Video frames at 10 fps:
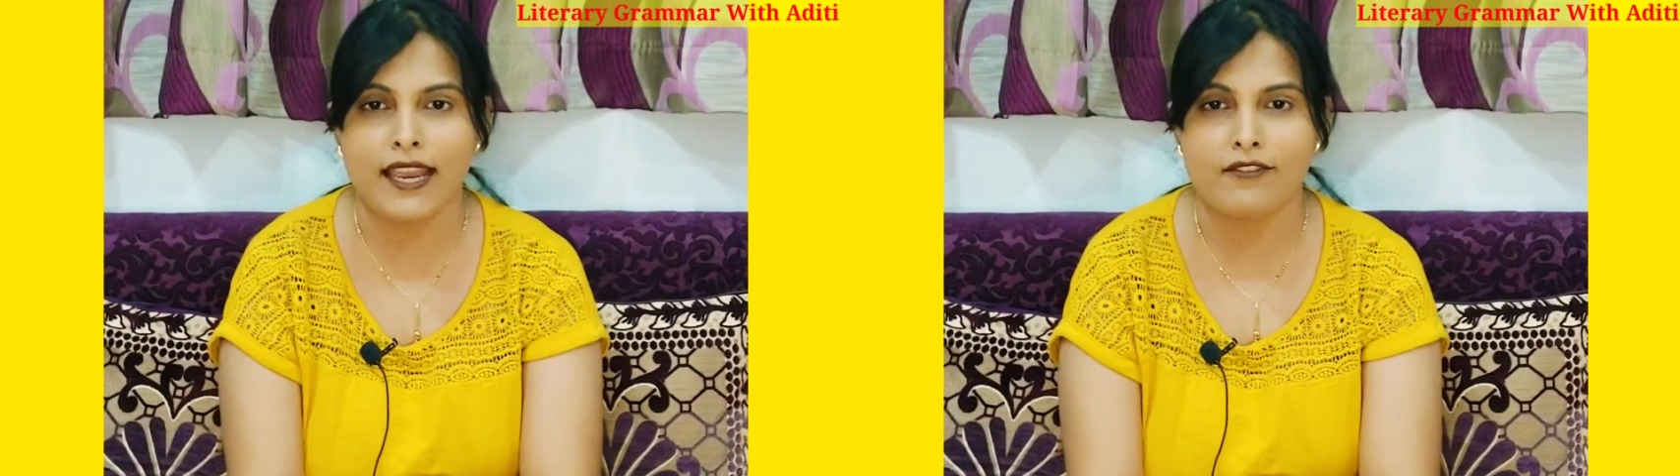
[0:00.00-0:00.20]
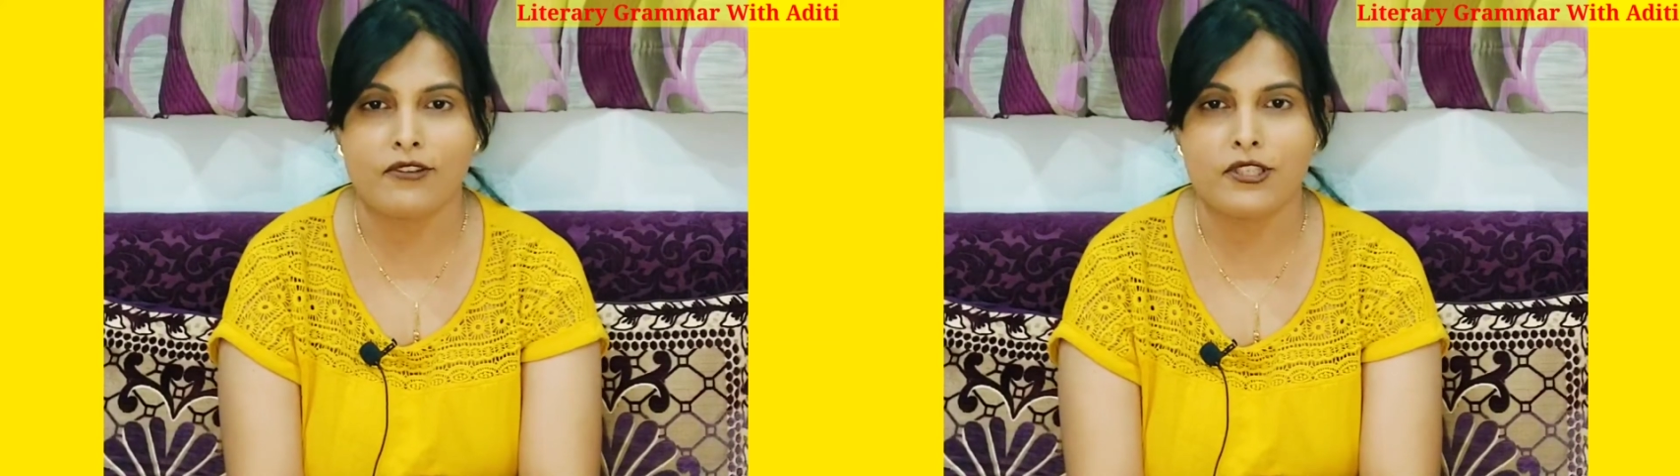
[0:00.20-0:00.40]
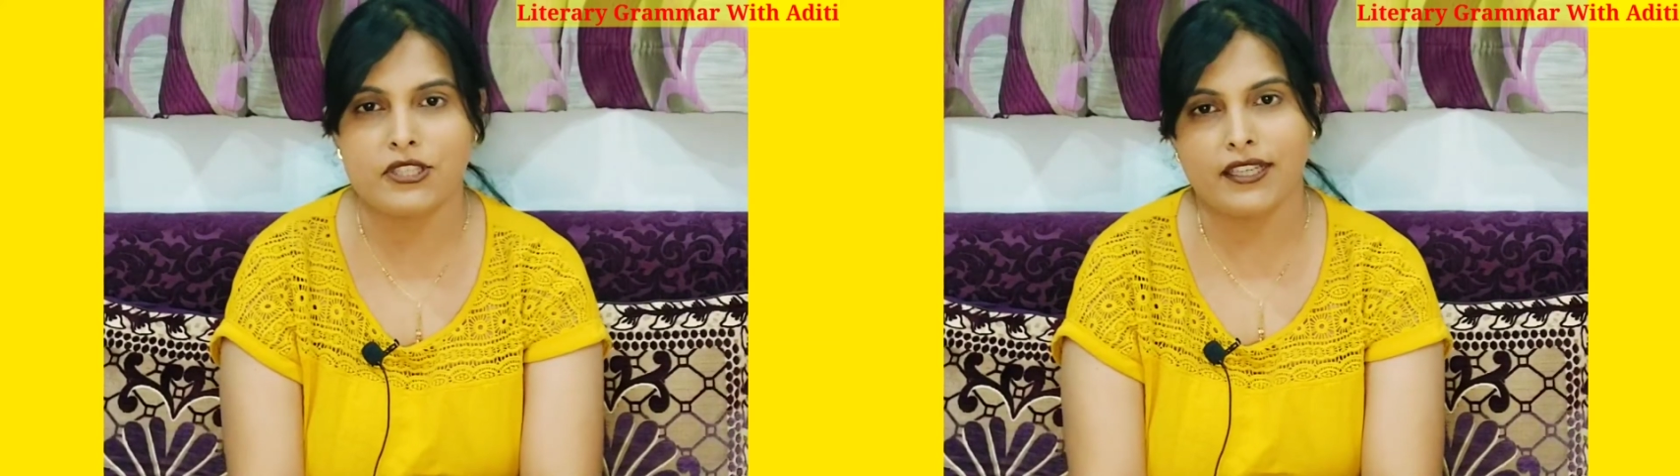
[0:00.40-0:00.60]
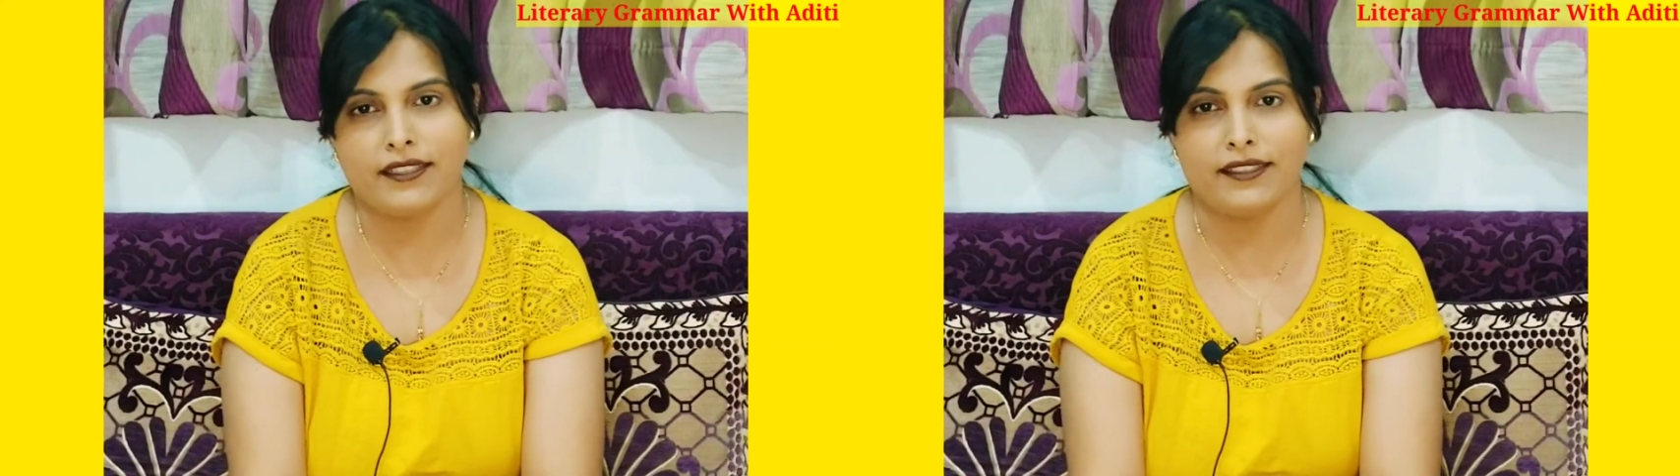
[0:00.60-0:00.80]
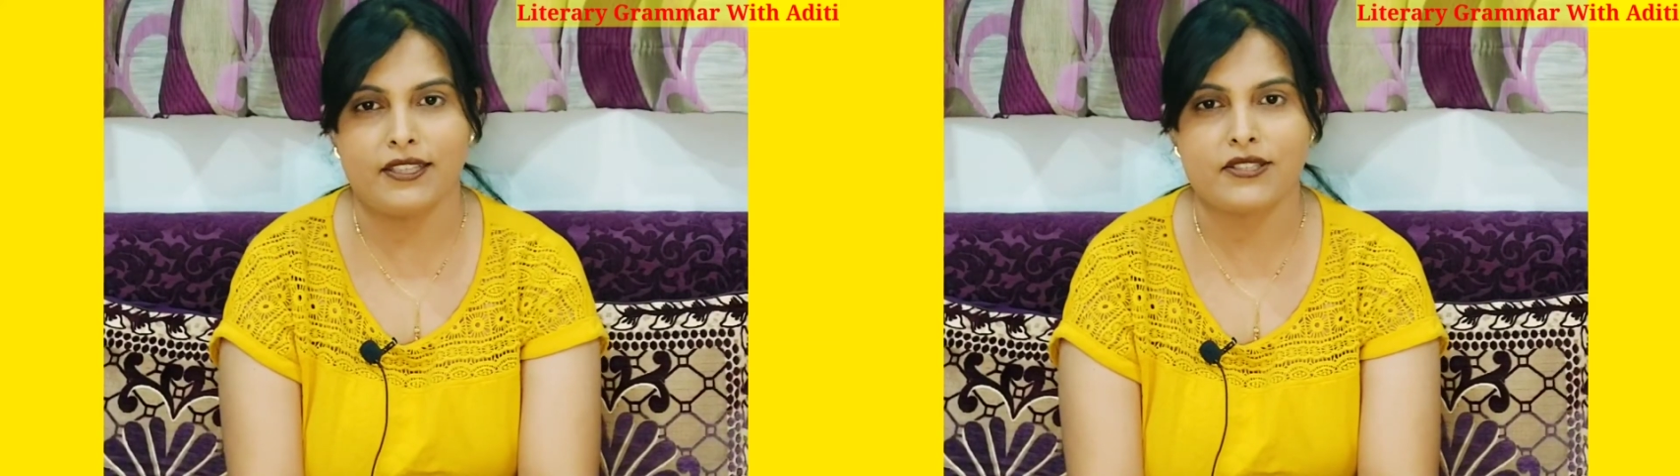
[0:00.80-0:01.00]
language,
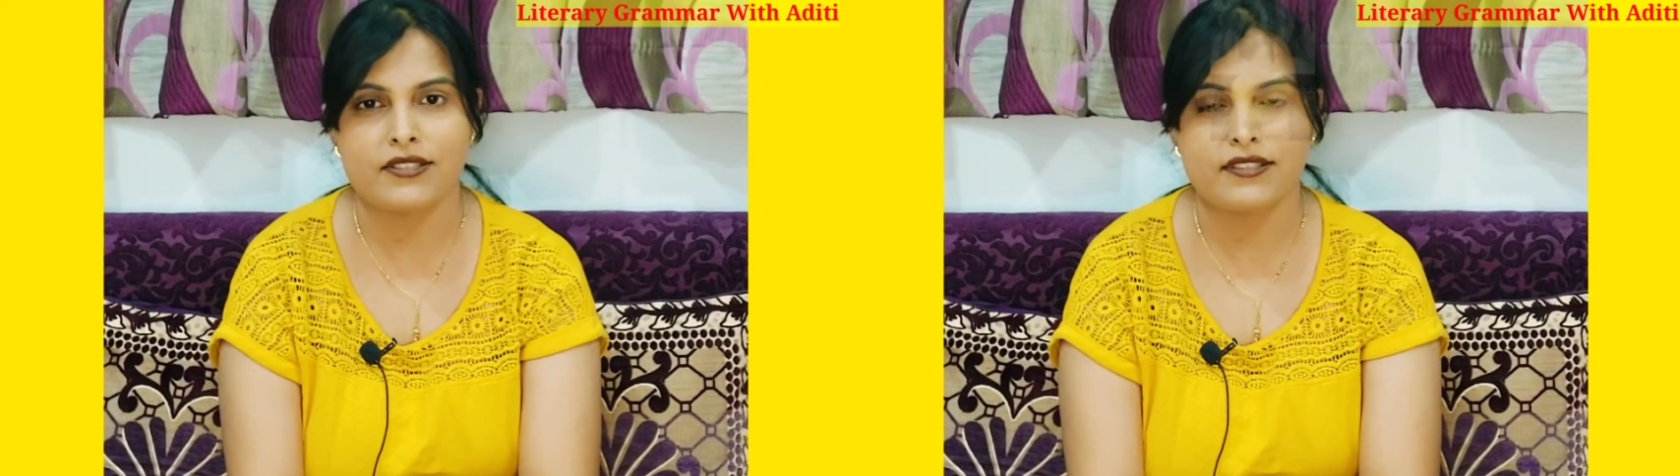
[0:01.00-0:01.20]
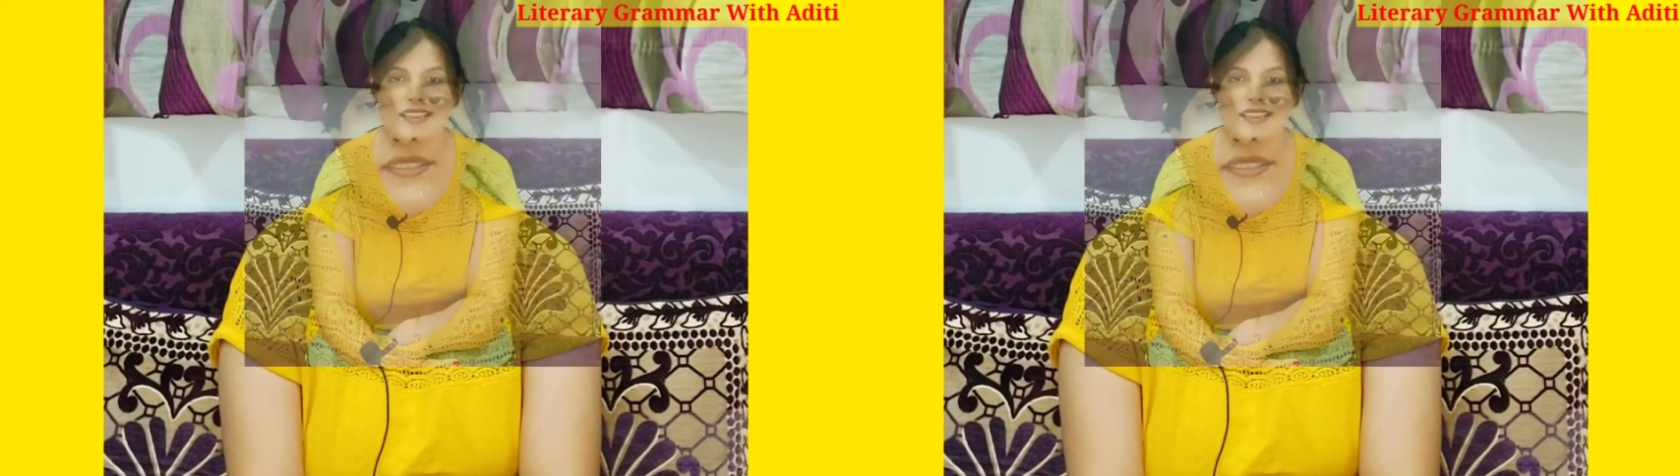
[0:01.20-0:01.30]
English.